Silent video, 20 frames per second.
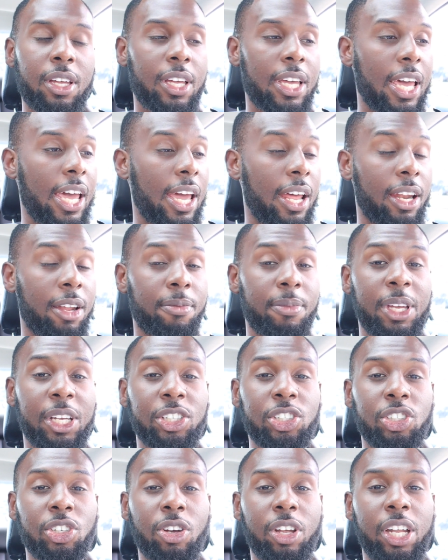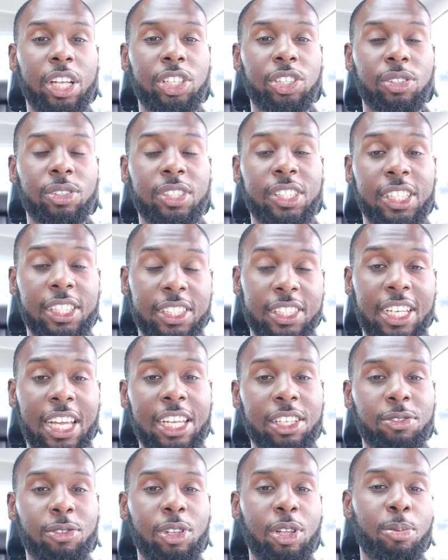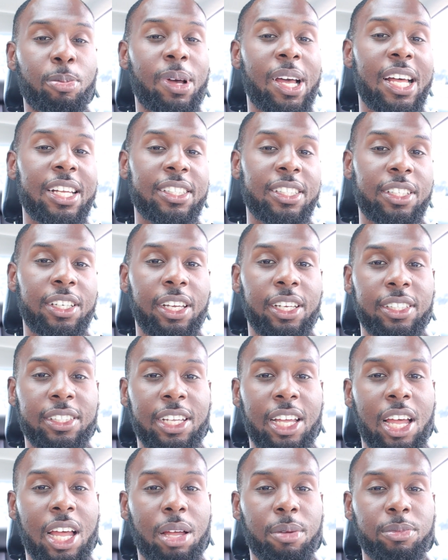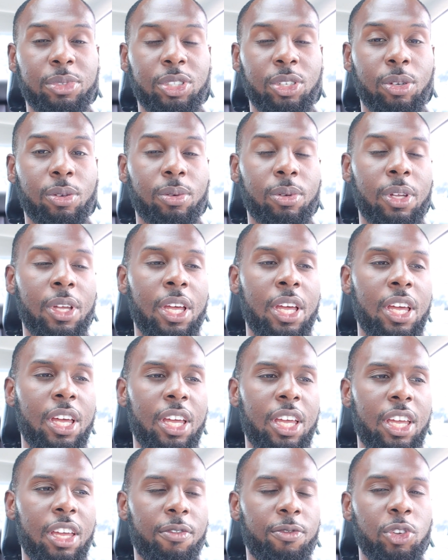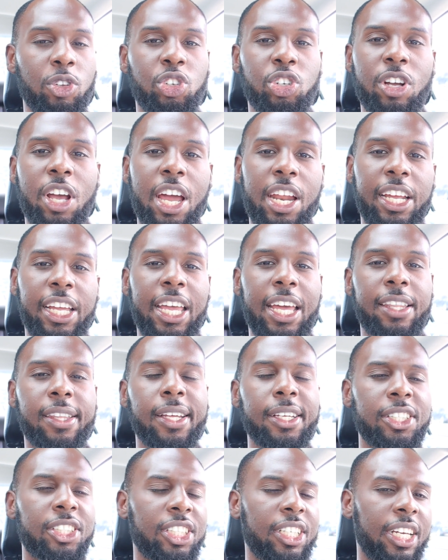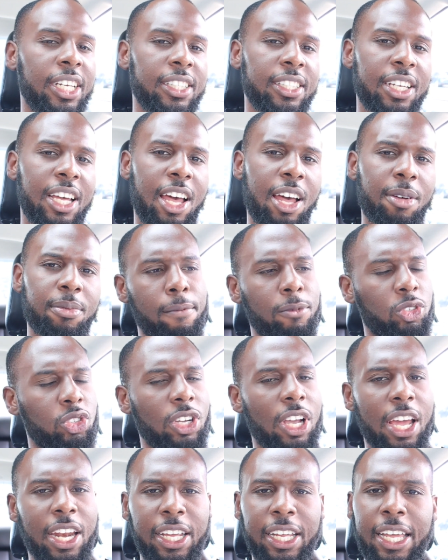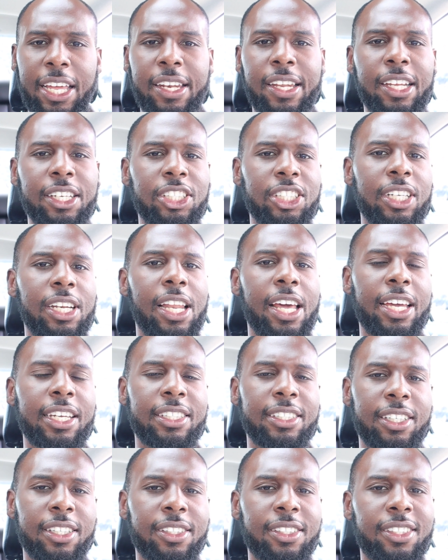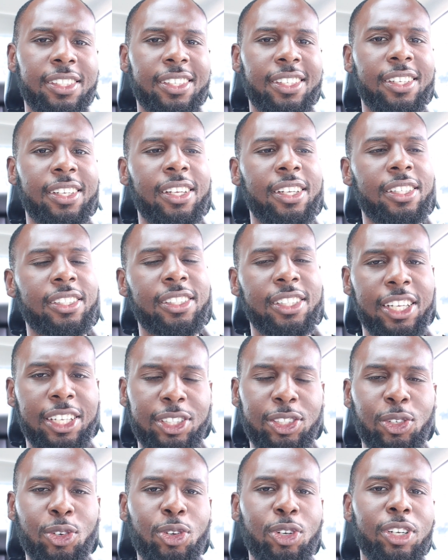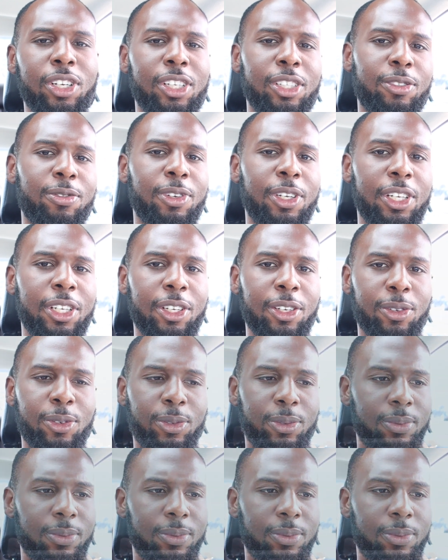and to make sure that you're successful in passing the exam. So if you're trying to get that G exam, trying to get that G license, stay tuned to this video.